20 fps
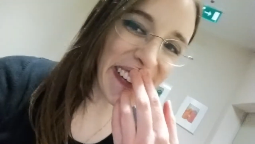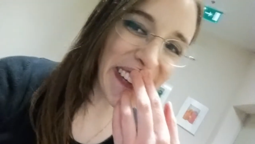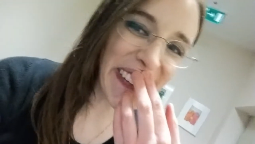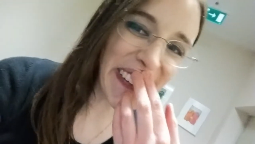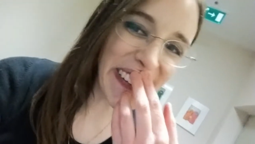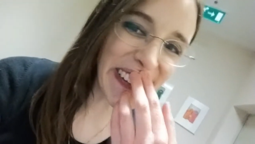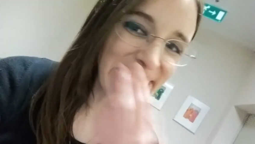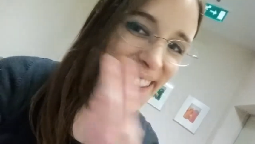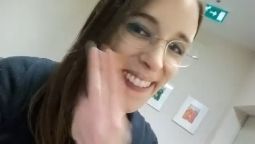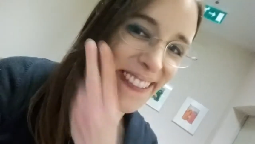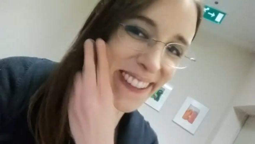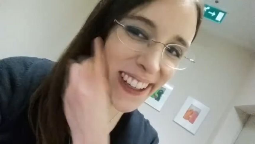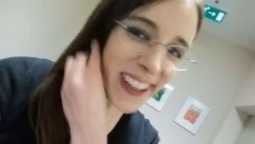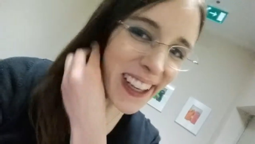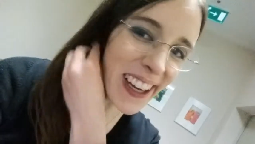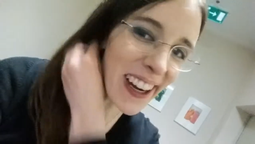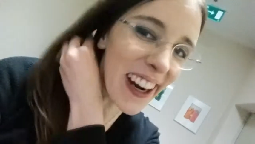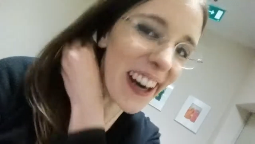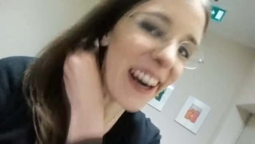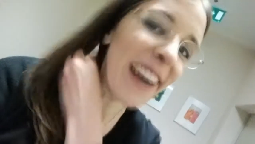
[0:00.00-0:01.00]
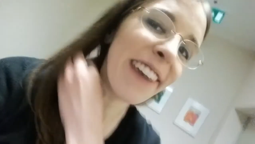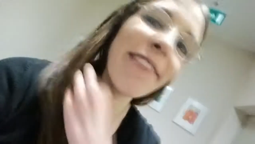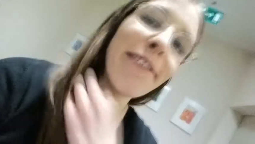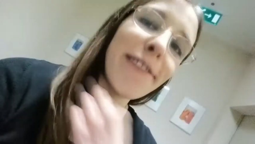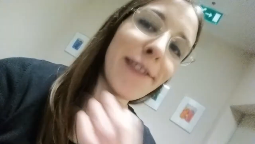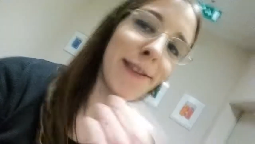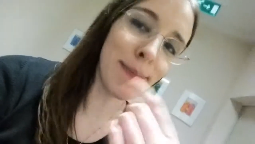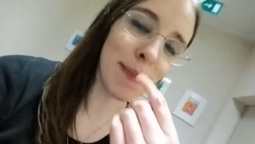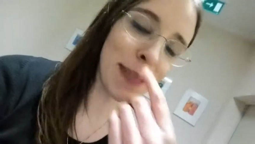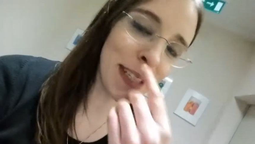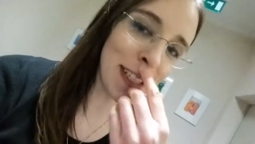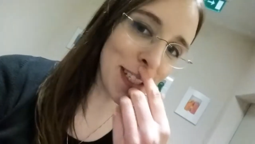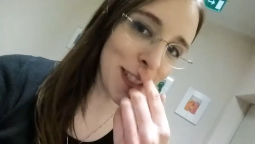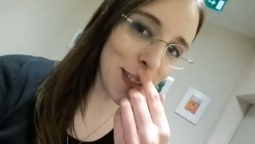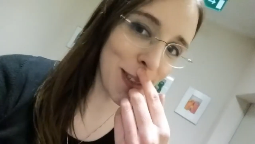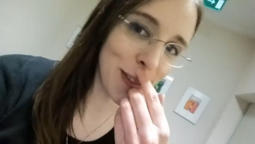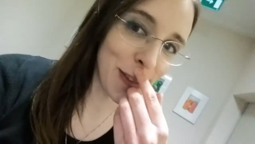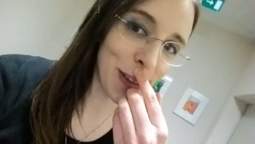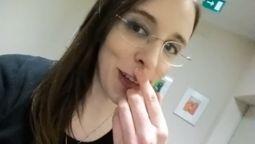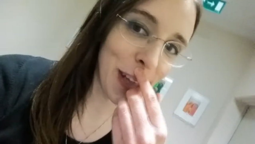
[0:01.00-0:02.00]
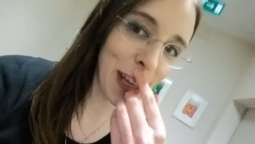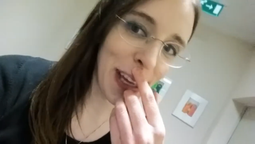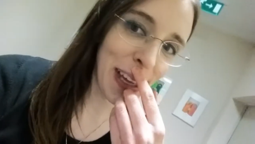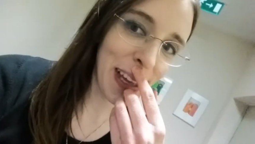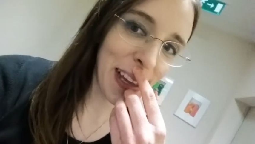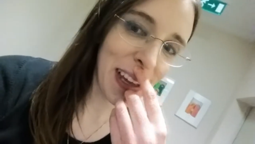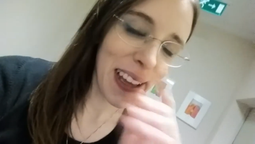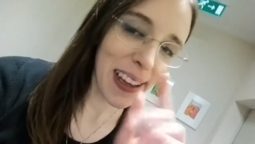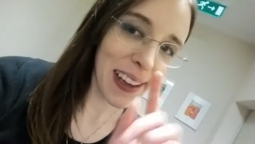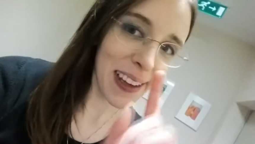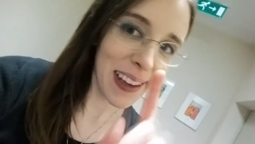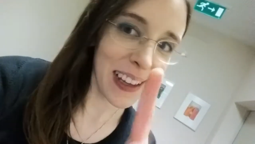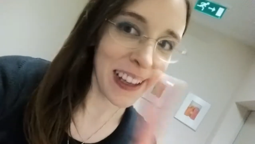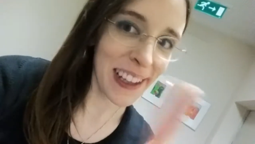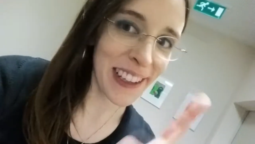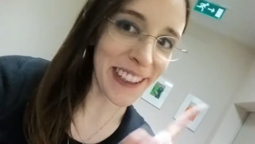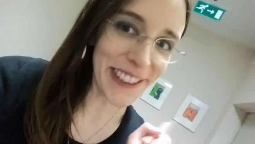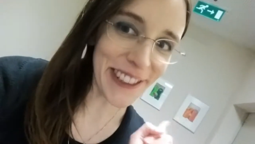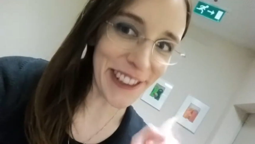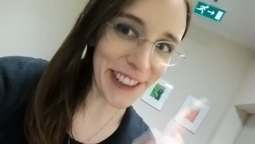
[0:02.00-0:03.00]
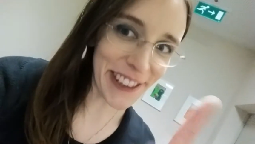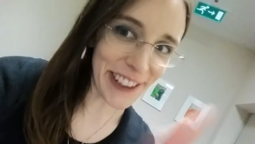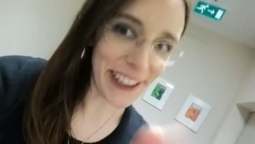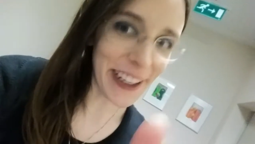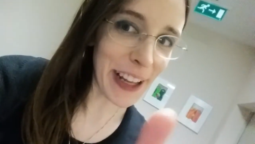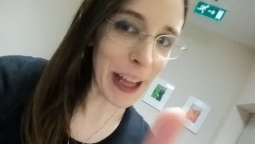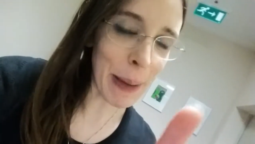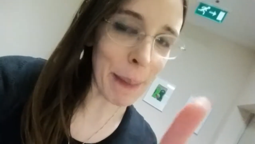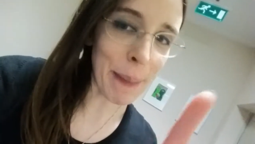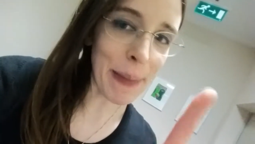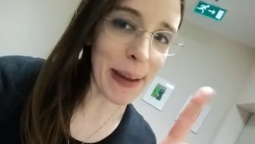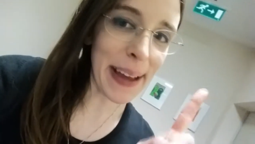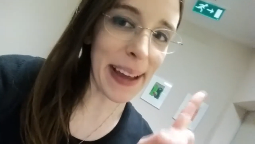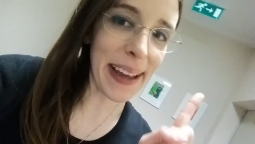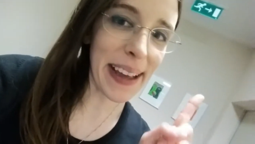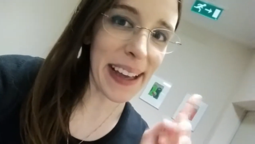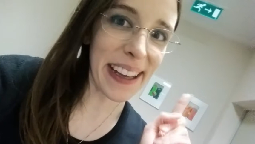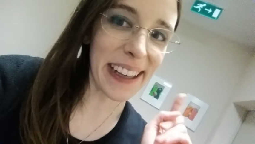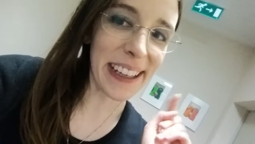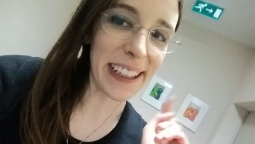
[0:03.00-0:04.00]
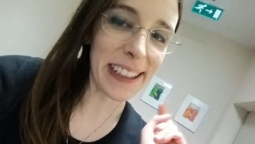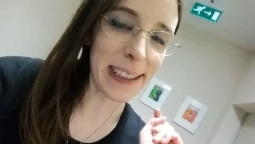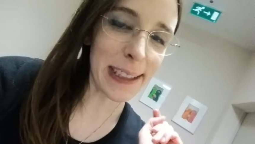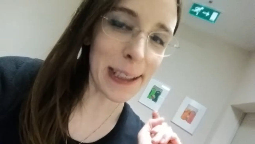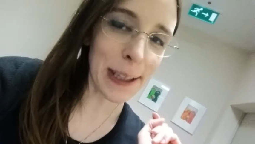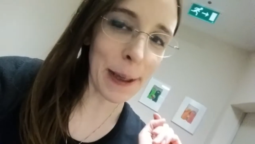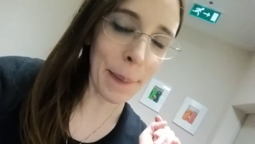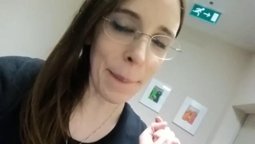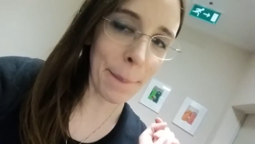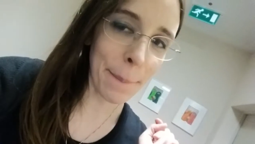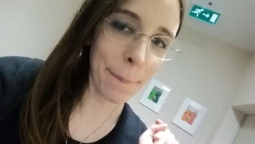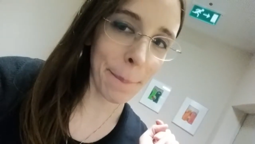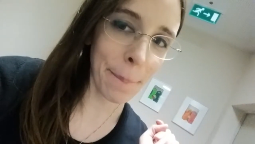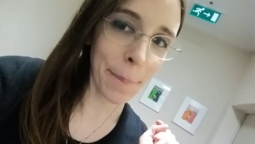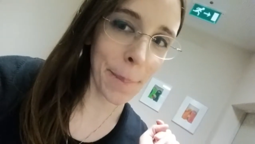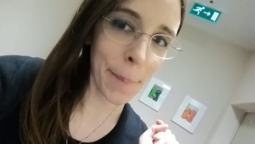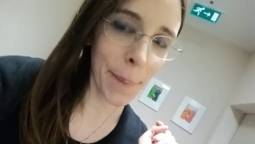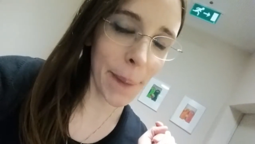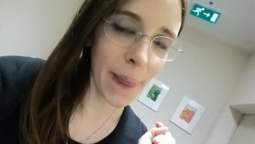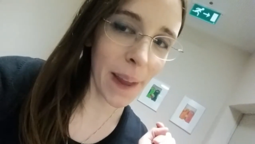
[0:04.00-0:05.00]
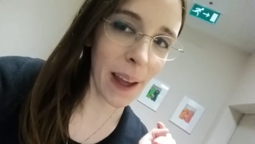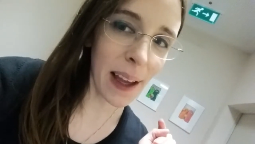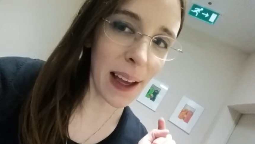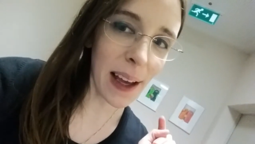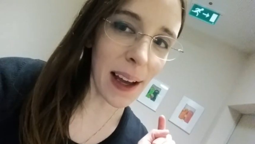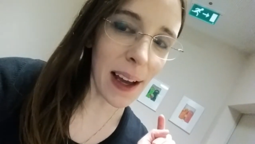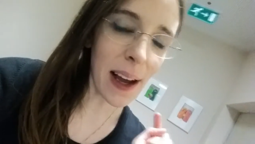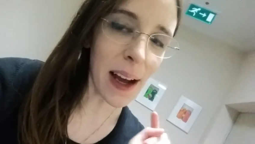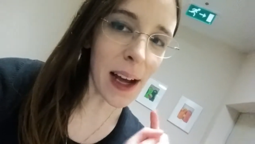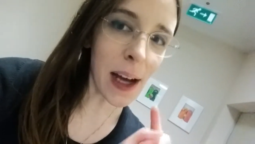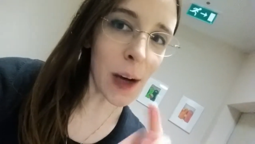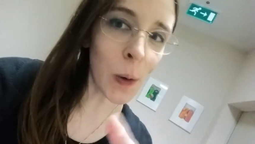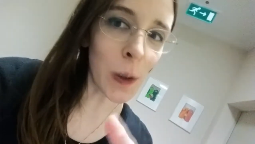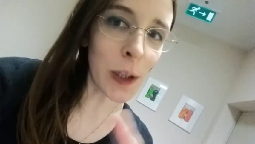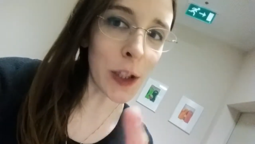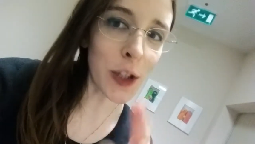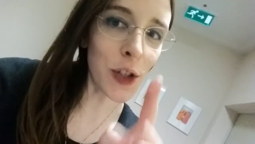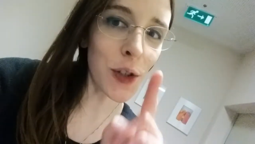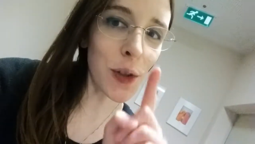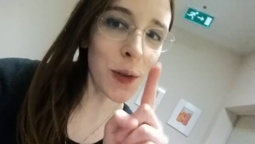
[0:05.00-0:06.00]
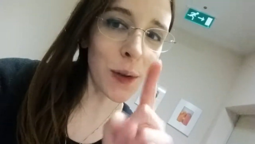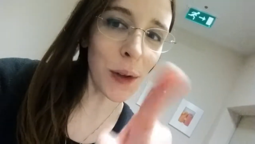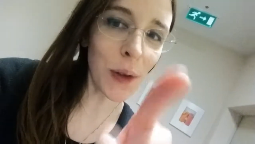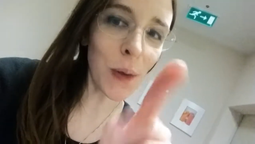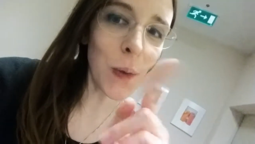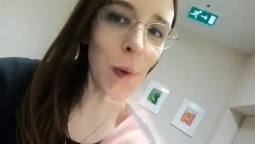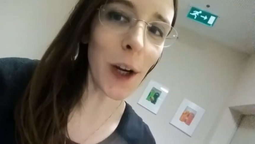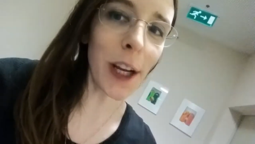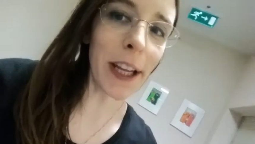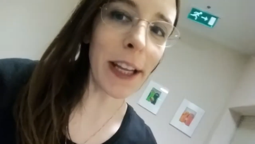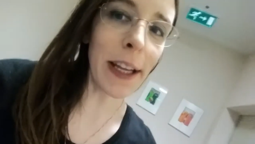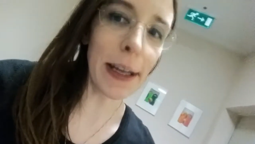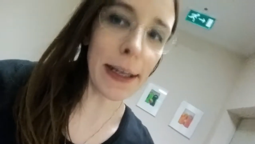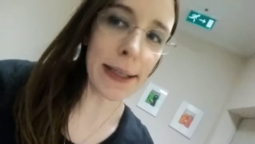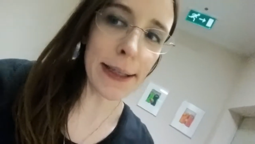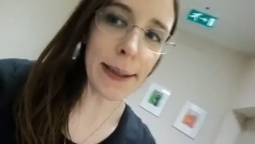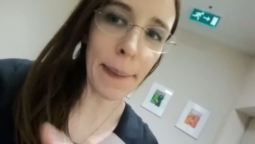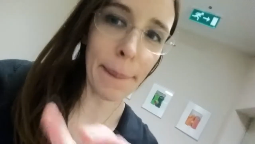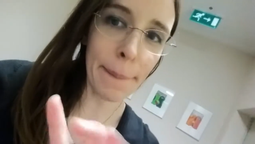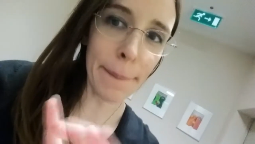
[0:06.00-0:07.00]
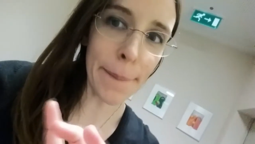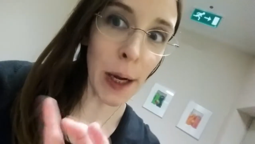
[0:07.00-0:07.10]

don't know, it's really hard for me to ignore them, and I will show you what it is.